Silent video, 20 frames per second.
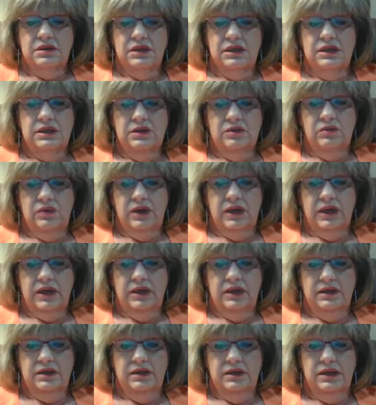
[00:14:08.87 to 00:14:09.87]

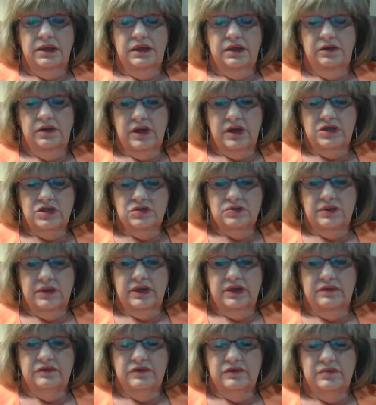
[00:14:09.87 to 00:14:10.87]
anyway, he
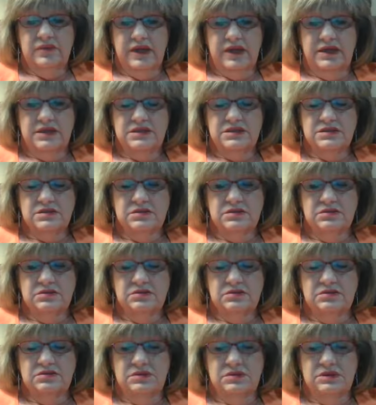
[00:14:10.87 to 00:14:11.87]
graduated from high
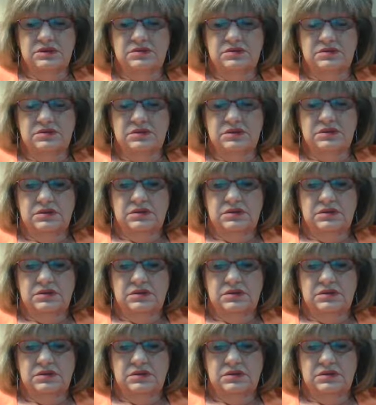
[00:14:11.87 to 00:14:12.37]
school and